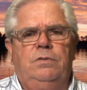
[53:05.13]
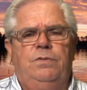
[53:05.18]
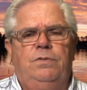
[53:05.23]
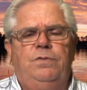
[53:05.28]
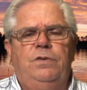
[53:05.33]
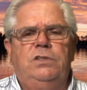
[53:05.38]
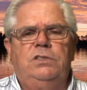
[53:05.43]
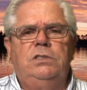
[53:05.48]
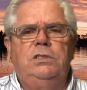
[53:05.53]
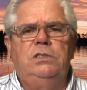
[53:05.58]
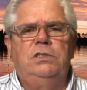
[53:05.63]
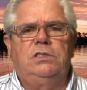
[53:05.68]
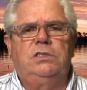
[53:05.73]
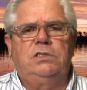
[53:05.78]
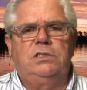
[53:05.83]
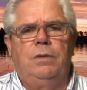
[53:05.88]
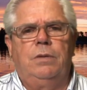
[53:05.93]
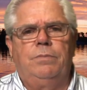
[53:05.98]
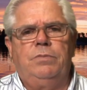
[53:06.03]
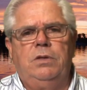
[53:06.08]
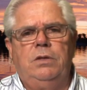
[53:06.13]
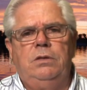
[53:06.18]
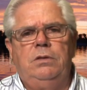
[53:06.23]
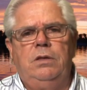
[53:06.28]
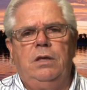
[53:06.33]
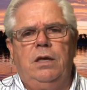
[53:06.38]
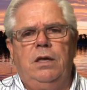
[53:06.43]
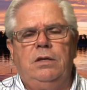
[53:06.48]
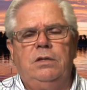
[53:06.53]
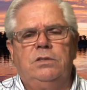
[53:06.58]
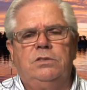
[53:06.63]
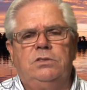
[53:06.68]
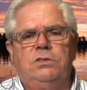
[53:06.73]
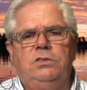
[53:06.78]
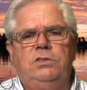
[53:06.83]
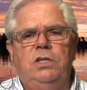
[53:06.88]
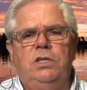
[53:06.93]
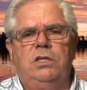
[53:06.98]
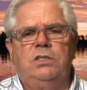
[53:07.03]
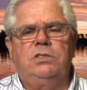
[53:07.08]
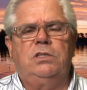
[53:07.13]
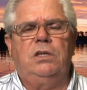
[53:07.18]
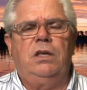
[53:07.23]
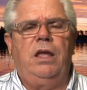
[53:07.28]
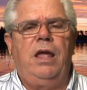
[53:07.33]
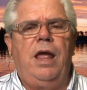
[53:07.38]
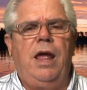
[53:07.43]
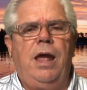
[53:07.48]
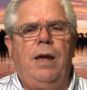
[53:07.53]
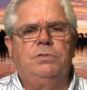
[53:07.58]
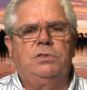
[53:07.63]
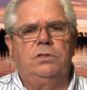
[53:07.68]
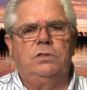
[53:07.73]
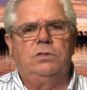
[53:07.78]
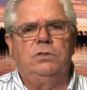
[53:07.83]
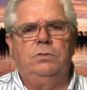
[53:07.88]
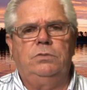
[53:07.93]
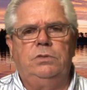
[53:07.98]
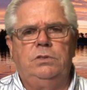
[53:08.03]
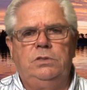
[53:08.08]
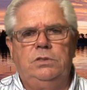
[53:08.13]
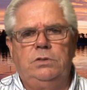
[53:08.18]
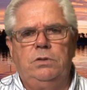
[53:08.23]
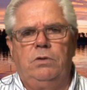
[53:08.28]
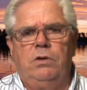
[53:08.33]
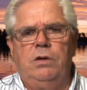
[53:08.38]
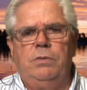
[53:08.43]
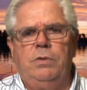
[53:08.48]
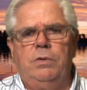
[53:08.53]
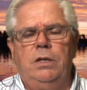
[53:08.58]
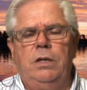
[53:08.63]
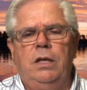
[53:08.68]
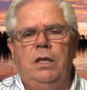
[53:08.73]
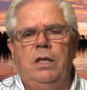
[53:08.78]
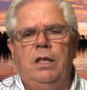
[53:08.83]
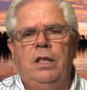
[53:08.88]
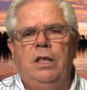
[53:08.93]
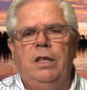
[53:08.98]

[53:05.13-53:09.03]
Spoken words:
Fishing is something that is just absolute enjoyment.